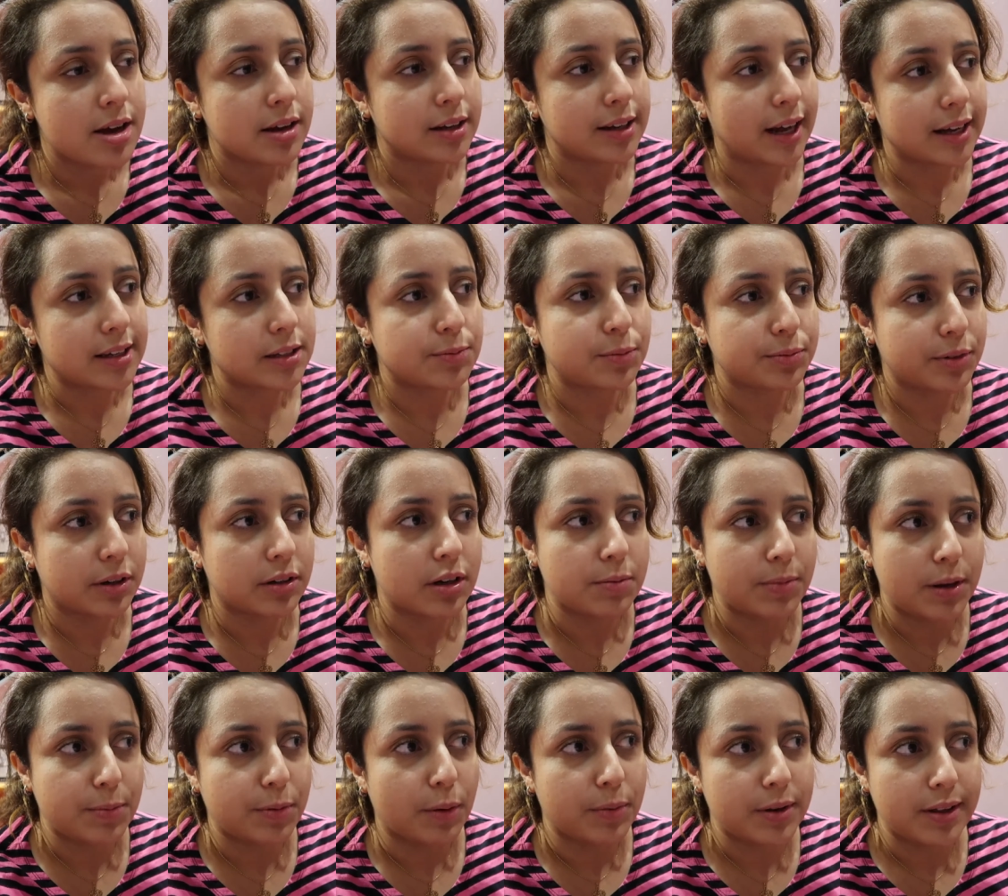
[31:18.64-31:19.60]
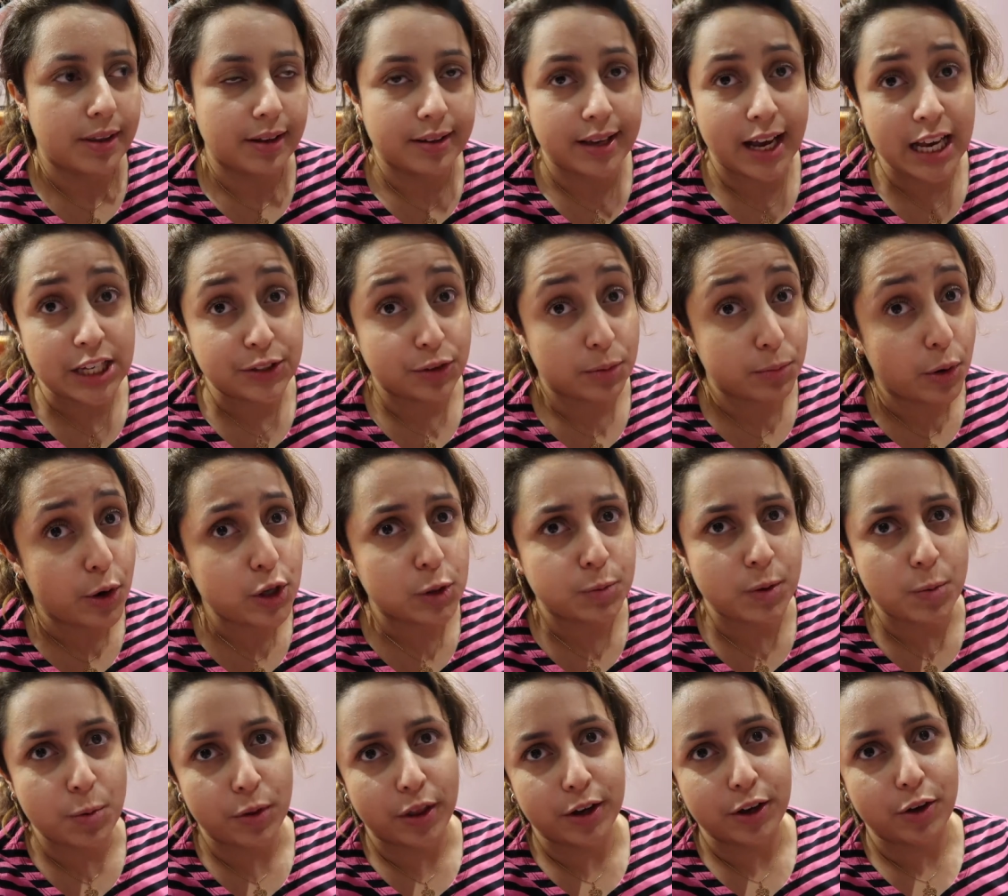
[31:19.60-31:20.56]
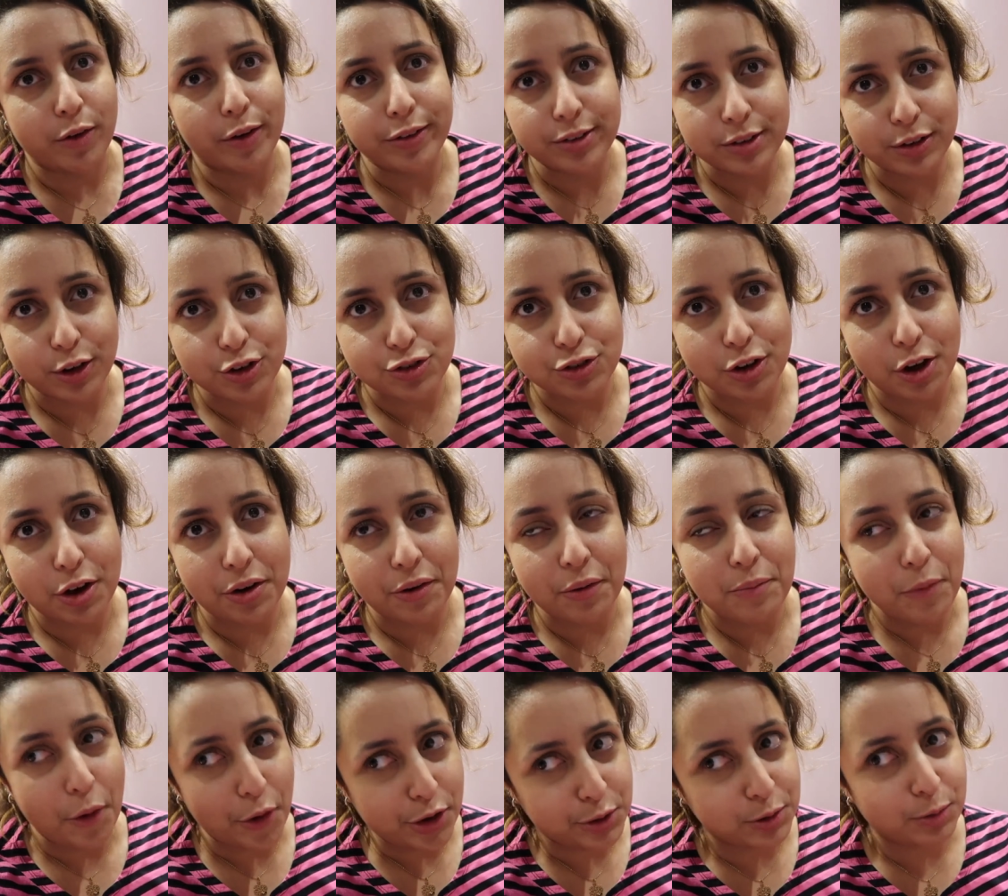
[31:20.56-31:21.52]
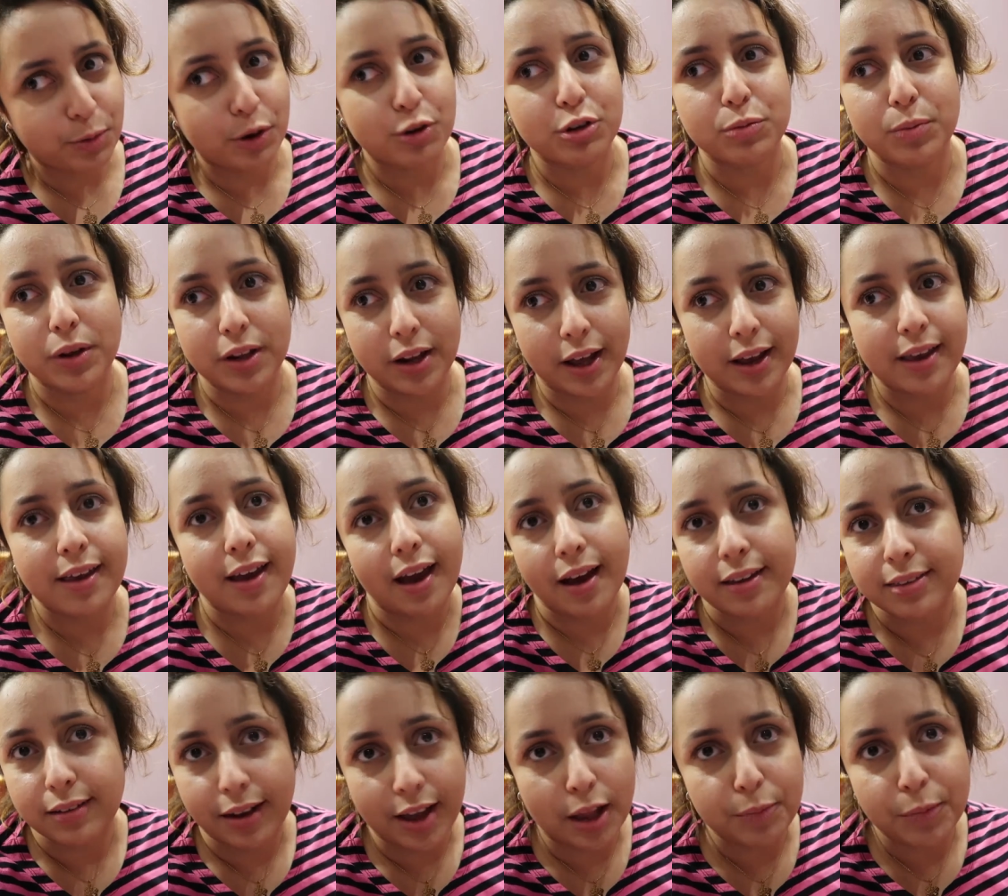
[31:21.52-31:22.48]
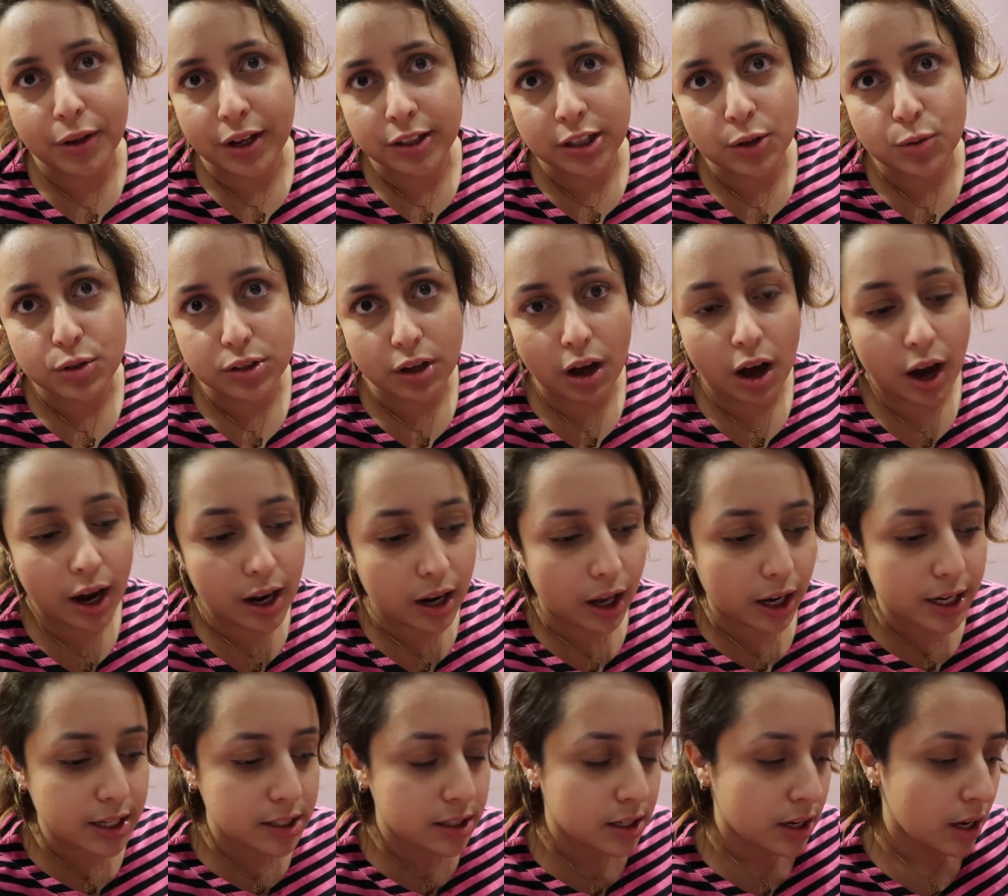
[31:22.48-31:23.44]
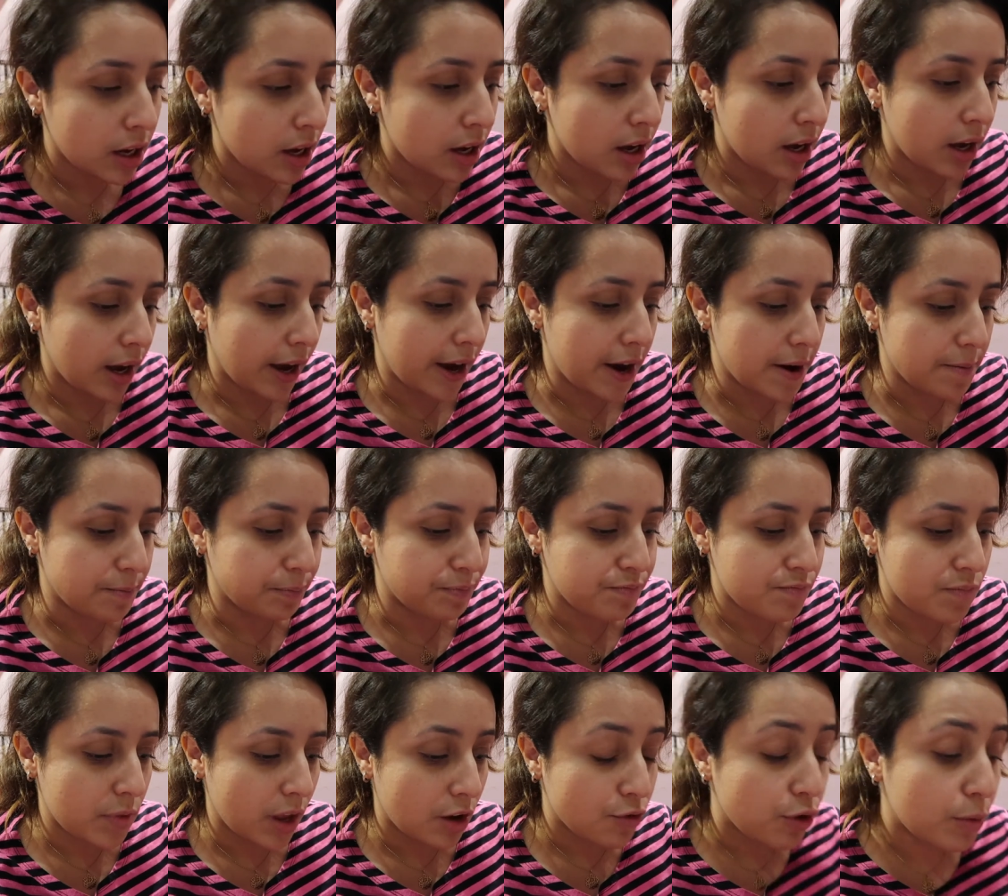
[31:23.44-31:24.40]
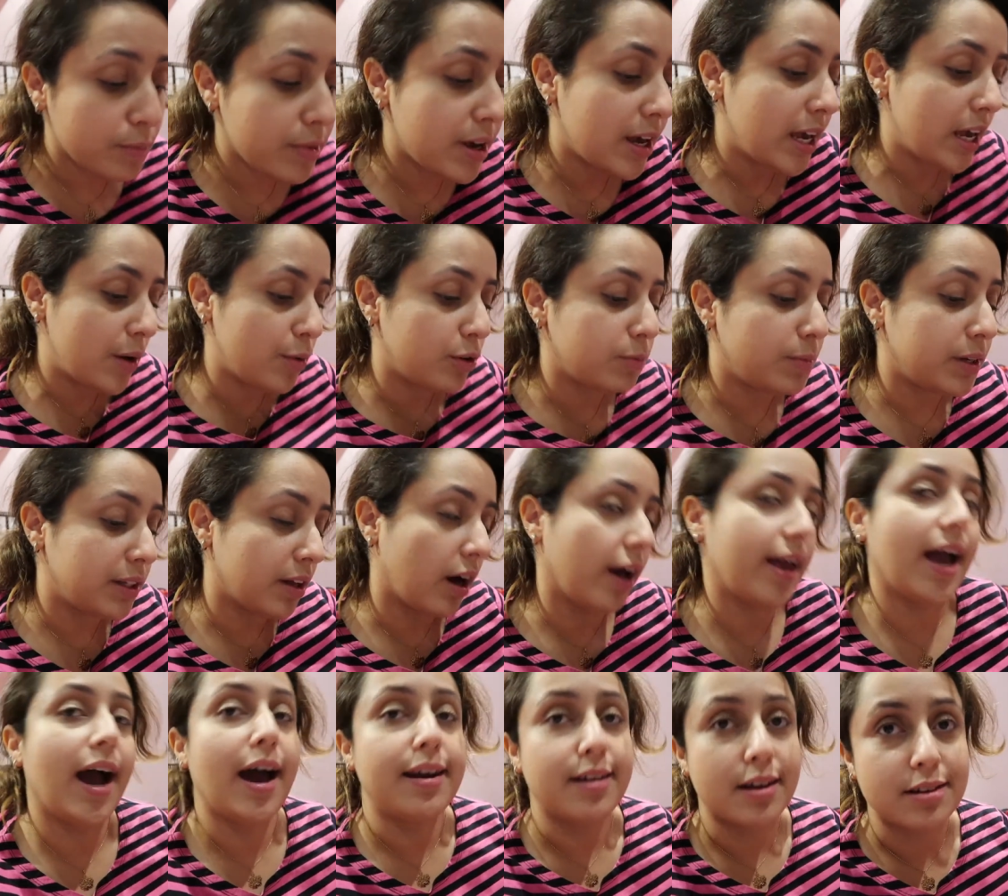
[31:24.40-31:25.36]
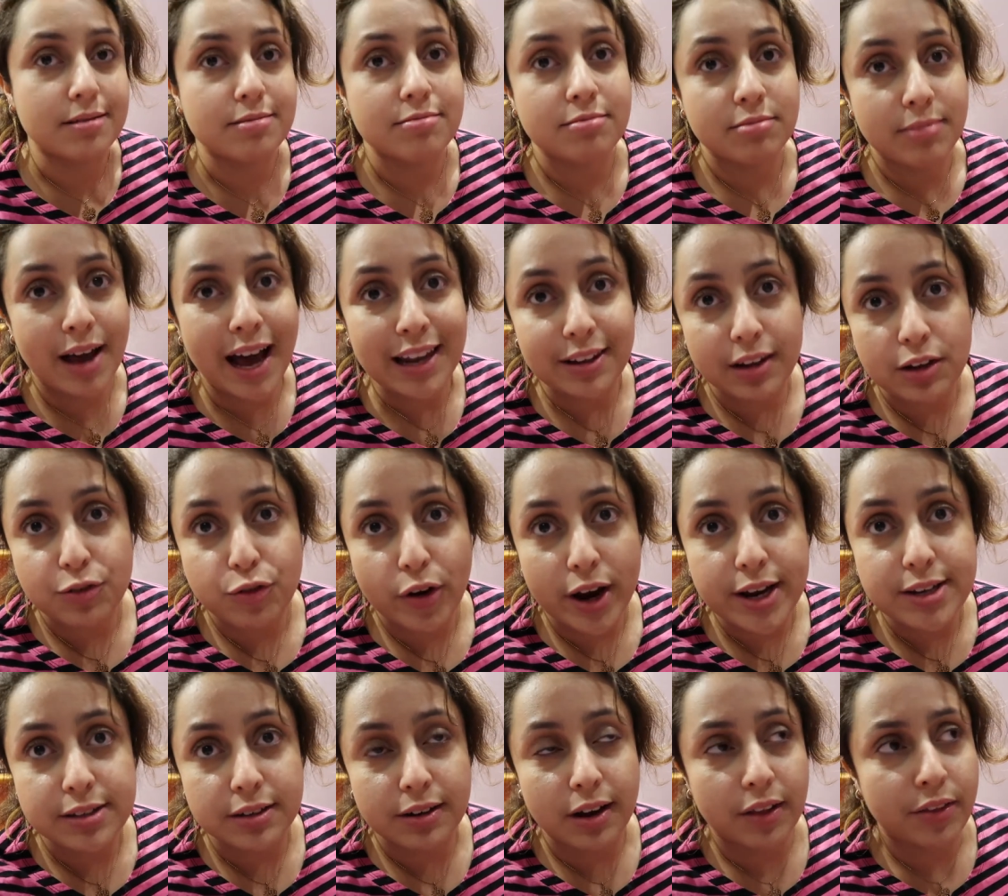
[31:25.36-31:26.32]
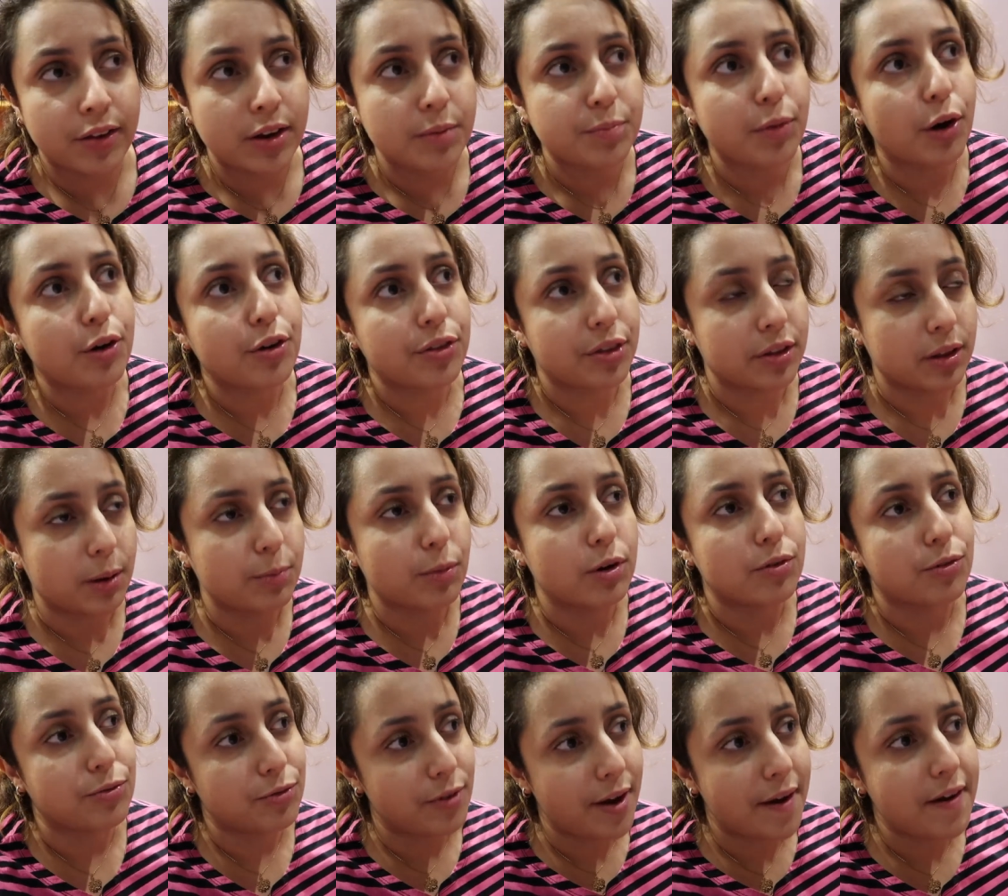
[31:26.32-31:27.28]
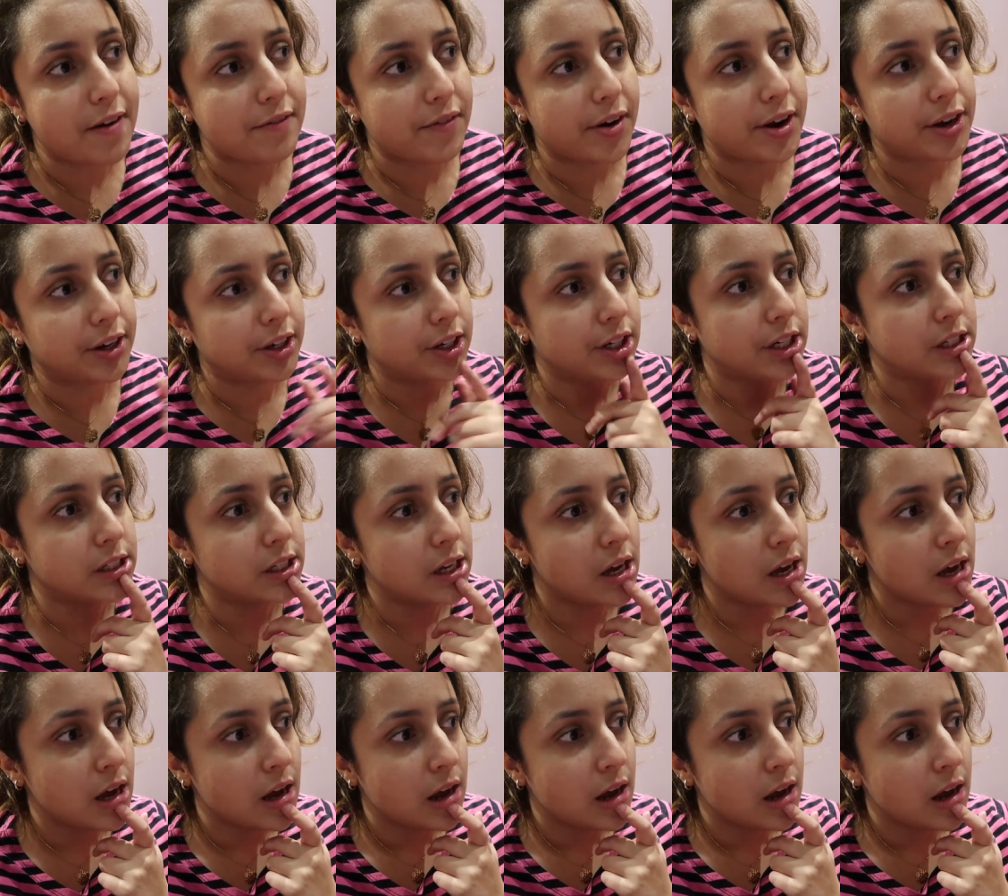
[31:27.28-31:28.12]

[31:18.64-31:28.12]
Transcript: that's going to be probably the case for most people that go and see the show. Most people would be like, yeah, Dianne thinking there was a highlight. For me, it would be Dianne and Hadley Fraser. I think both of them were very, very good.